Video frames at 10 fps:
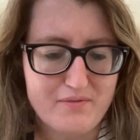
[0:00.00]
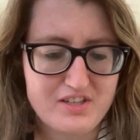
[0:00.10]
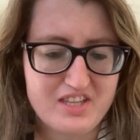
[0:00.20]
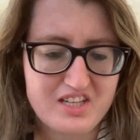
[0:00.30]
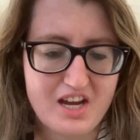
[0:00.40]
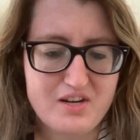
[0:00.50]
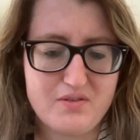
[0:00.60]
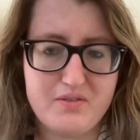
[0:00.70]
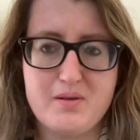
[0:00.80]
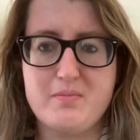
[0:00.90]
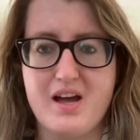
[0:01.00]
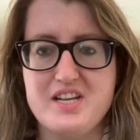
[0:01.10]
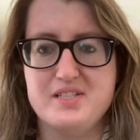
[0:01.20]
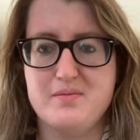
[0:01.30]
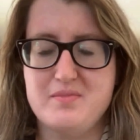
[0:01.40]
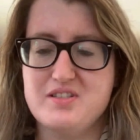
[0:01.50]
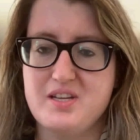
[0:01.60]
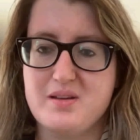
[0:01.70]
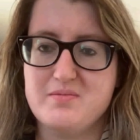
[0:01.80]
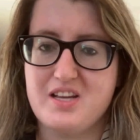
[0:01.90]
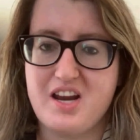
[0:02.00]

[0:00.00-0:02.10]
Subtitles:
everything kind of combines in museums.